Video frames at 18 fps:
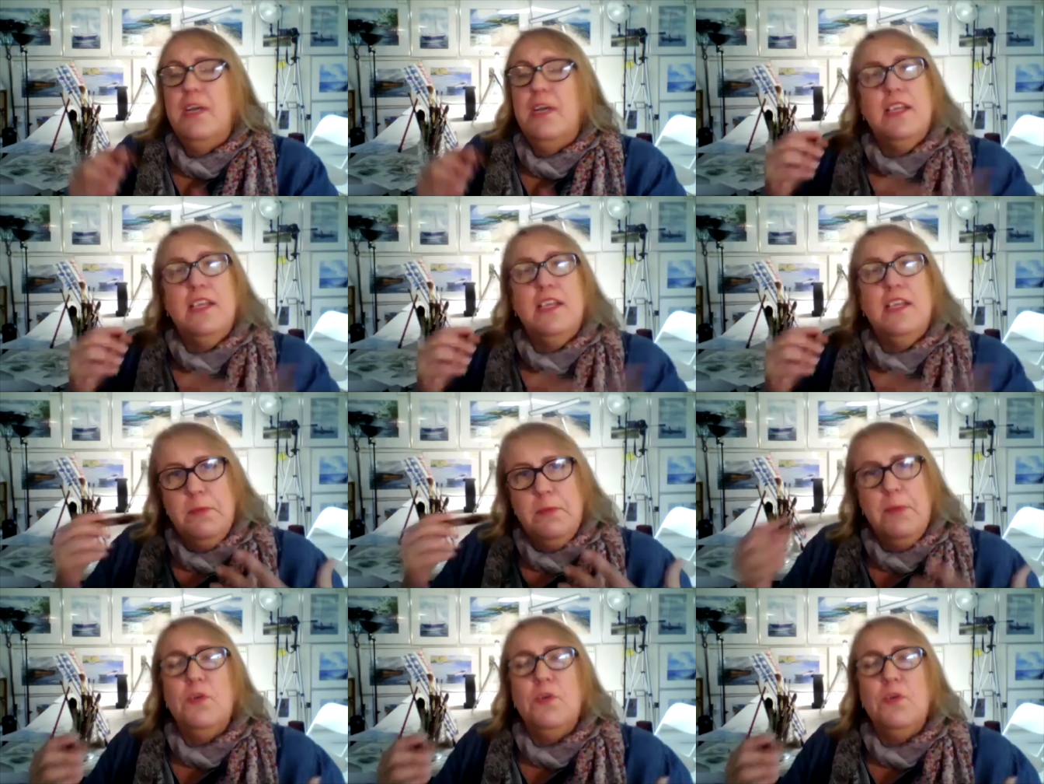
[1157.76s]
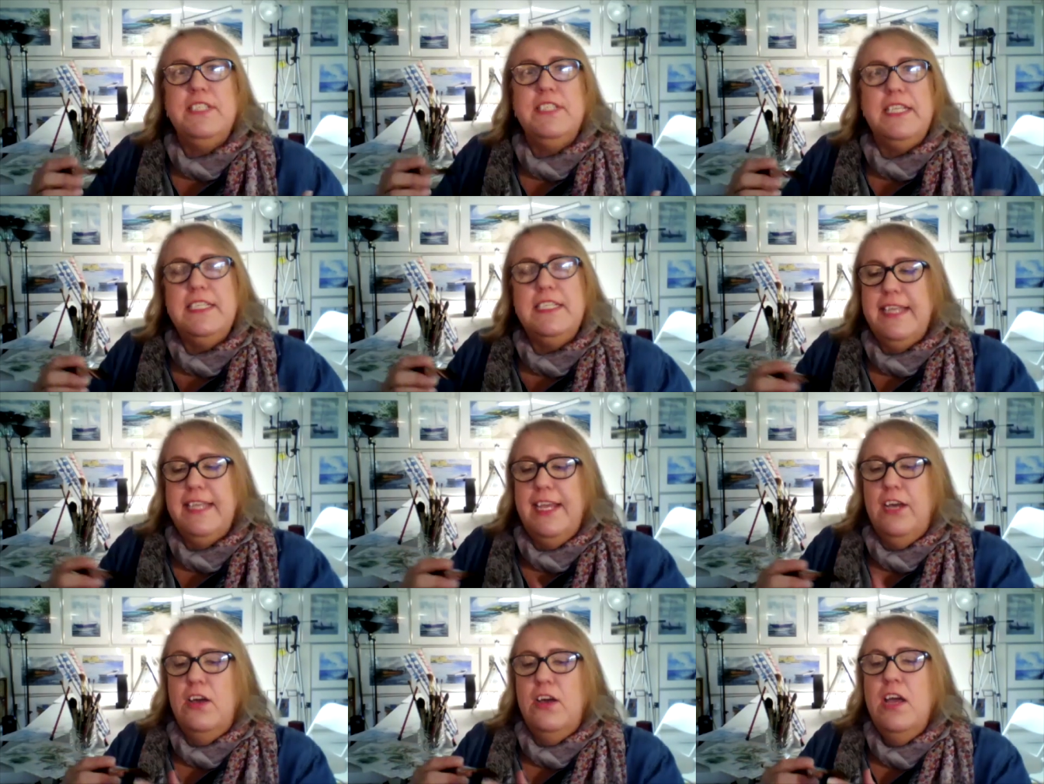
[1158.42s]
a little bit more
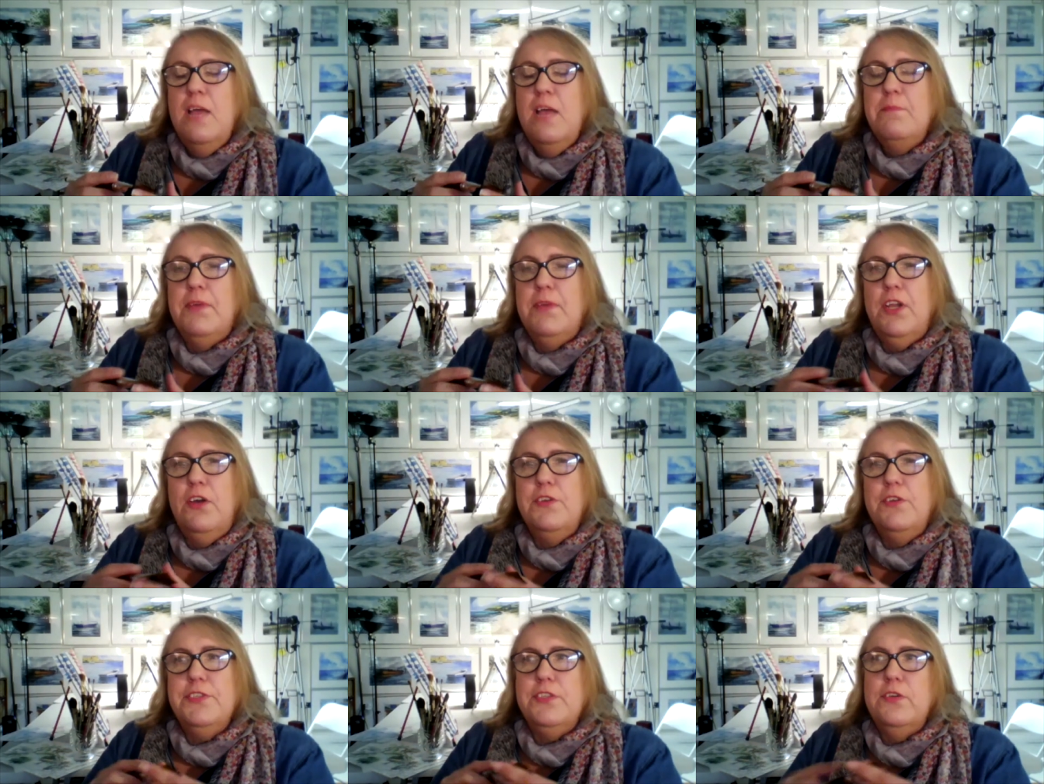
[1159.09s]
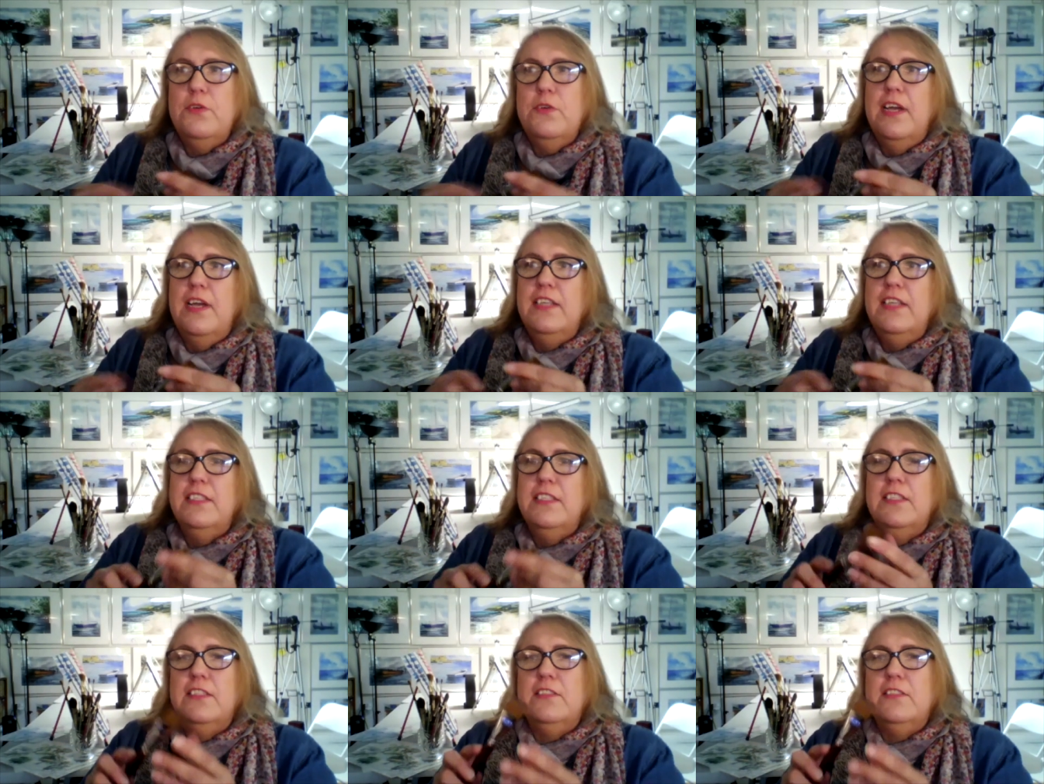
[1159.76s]
detail, but also
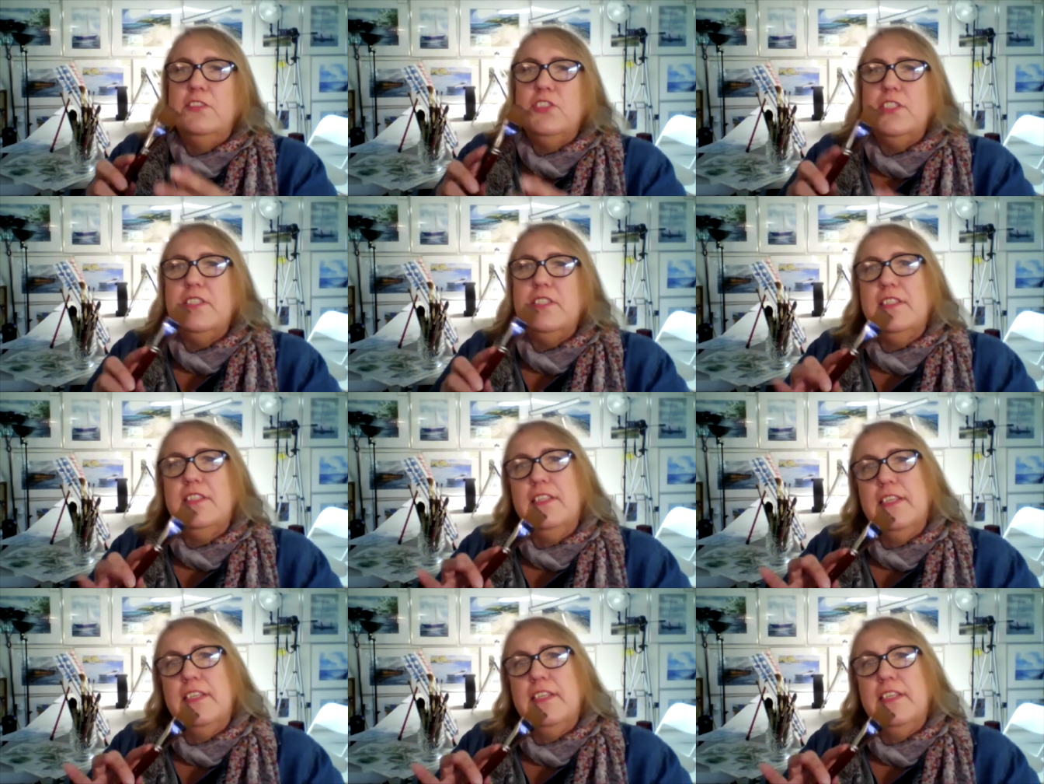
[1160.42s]
just